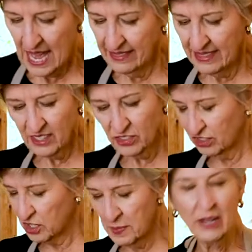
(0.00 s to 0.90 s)
And
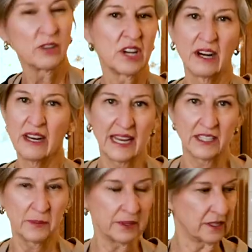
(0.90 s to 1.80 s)
these tomatoes are
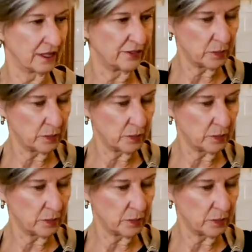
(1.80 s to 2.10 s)
not typical of